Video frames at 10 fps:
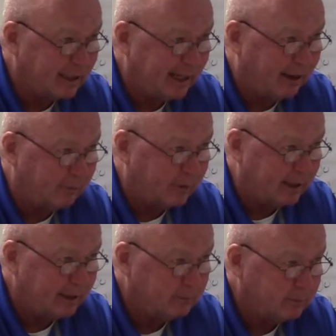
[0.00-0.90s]
out,
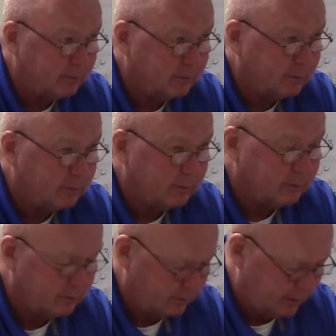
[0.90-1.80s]
right?
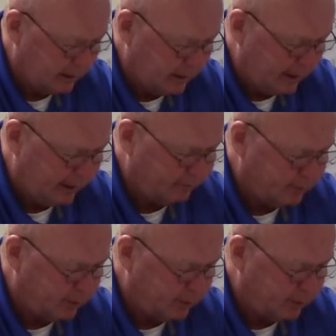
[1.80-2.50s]
That was